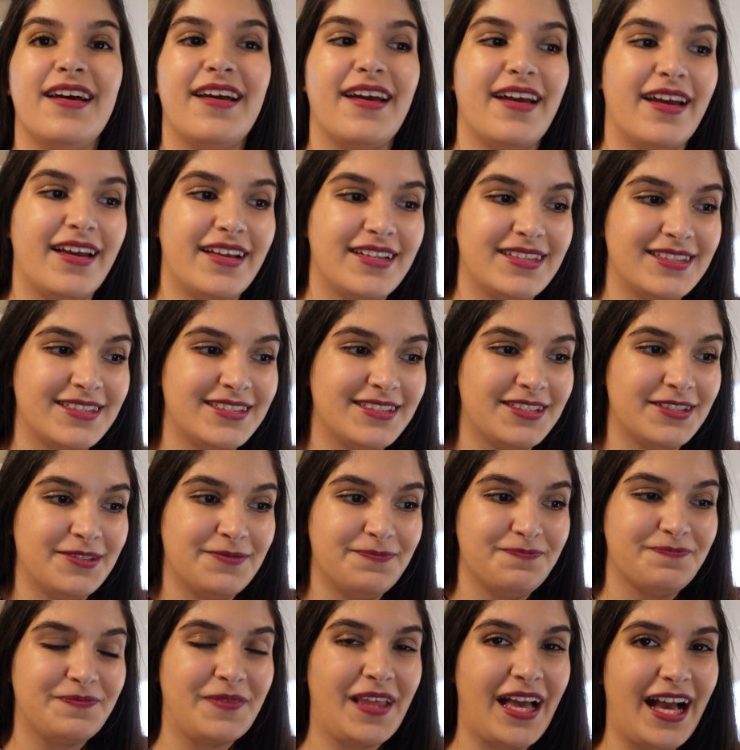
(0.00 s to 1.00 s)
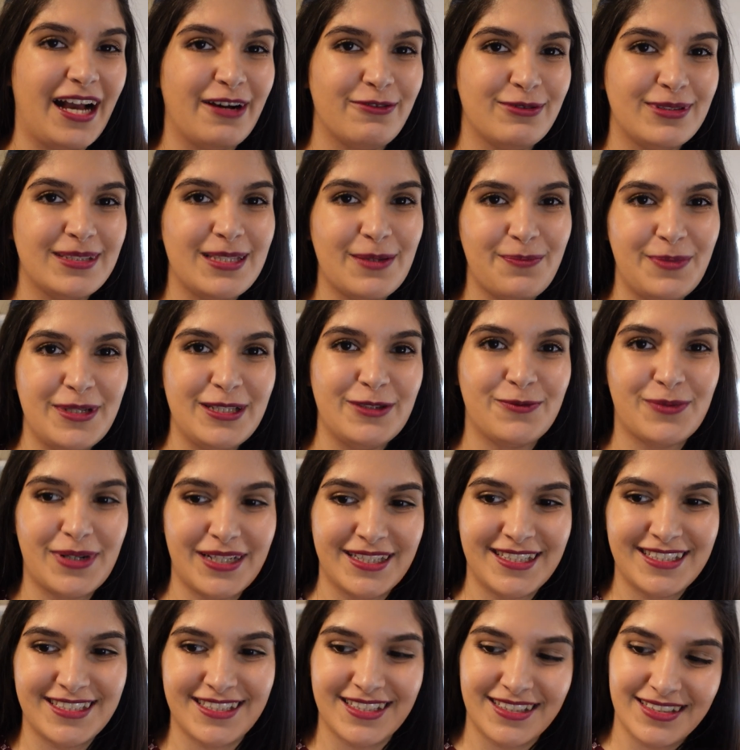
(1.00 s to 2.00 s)
and I was a bit
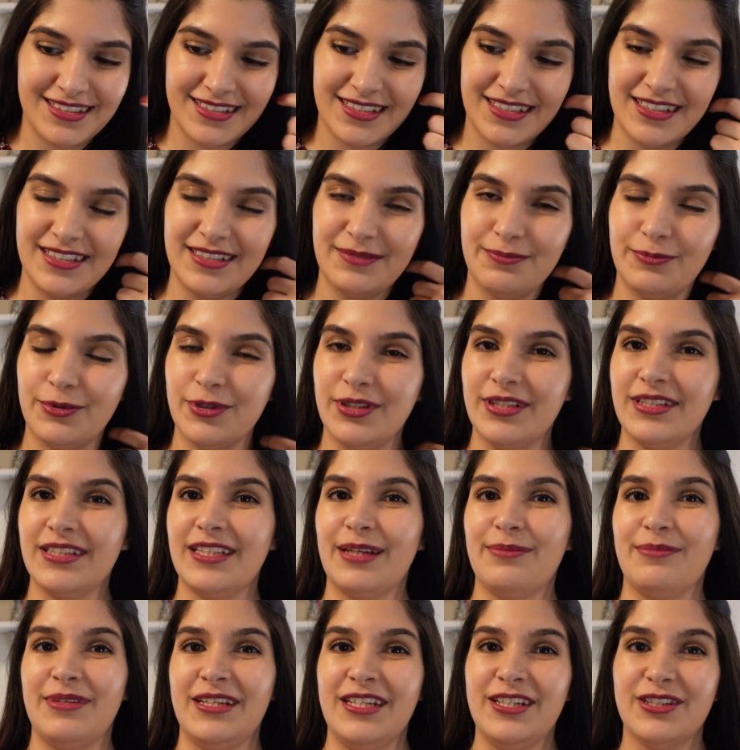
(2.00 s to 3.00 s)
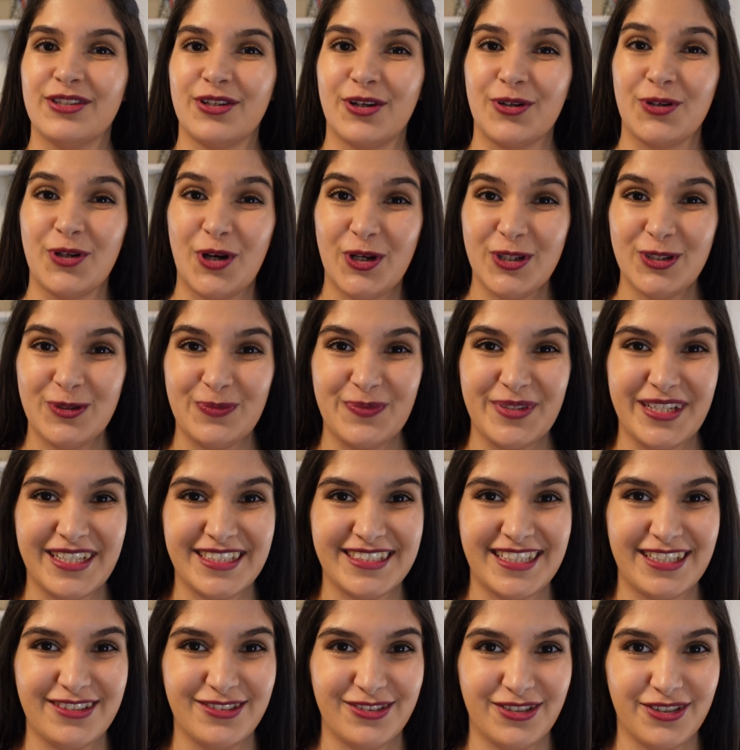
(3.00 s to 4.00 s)
reticent in putting them here or not
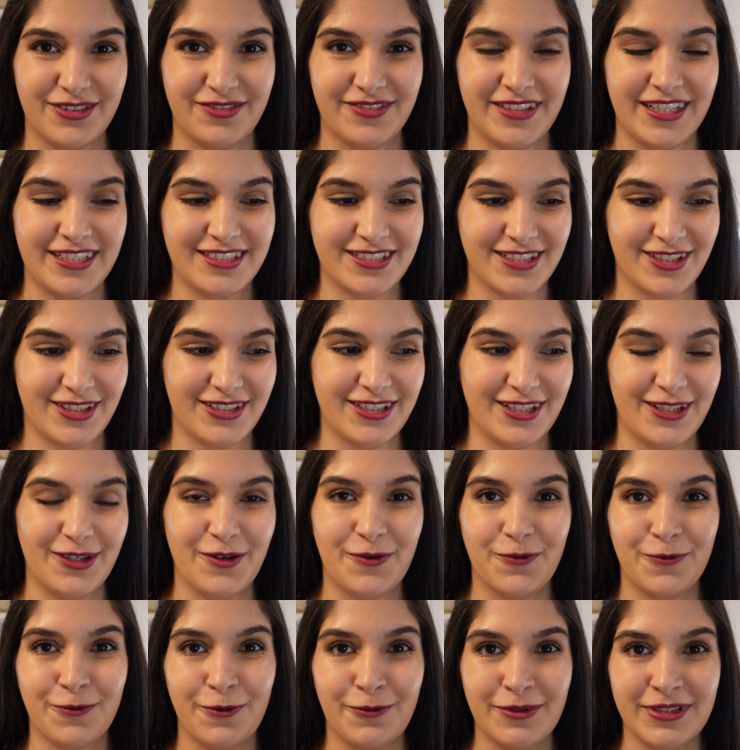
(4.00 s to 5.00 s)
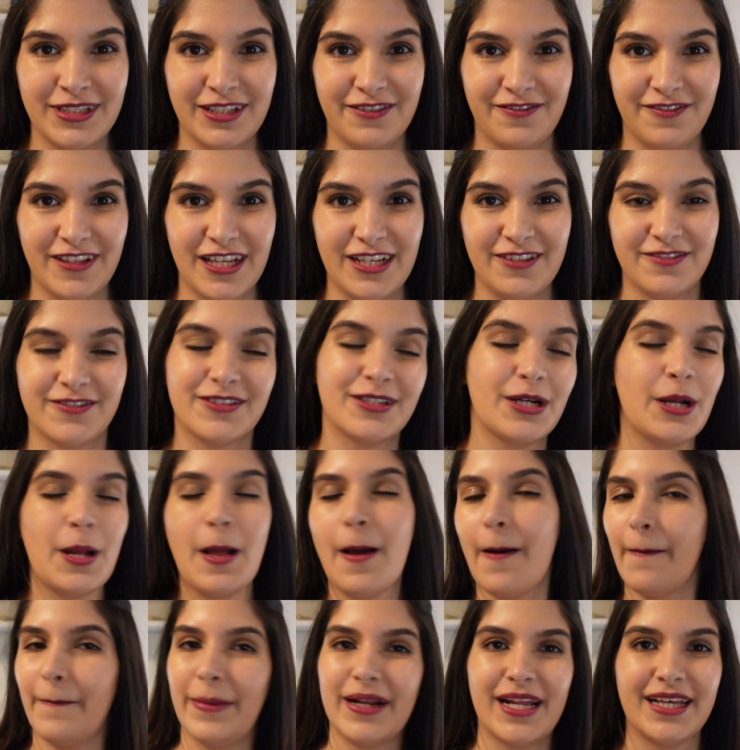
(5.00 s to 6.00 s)
because I don't know if that's gonna ruin the flavor,
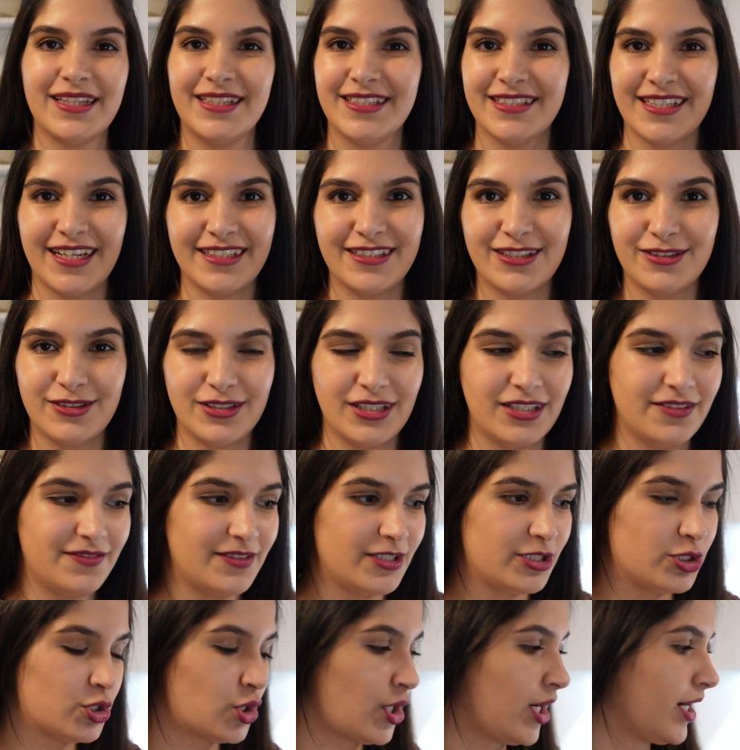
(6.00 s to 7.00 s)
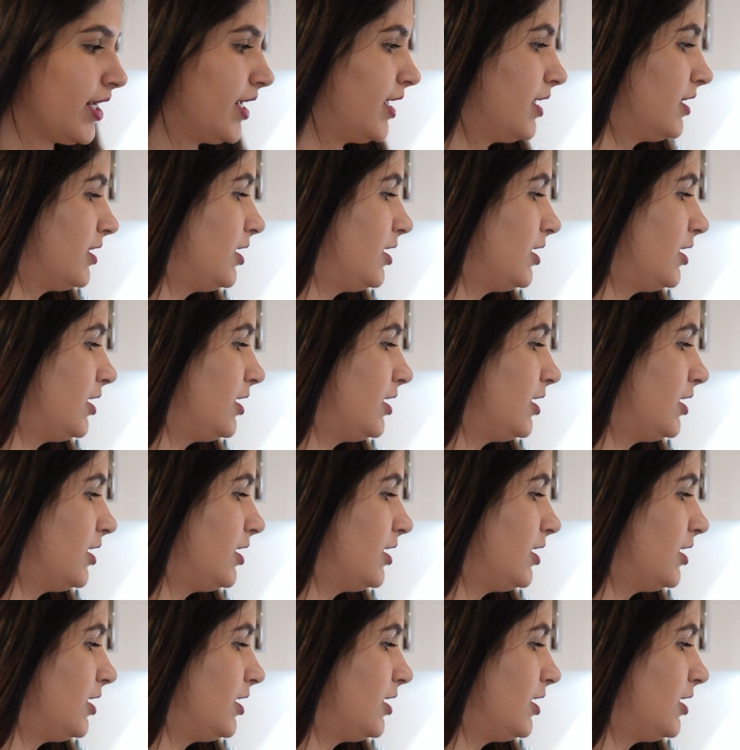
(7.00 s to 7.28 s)
but I decided to give it a try.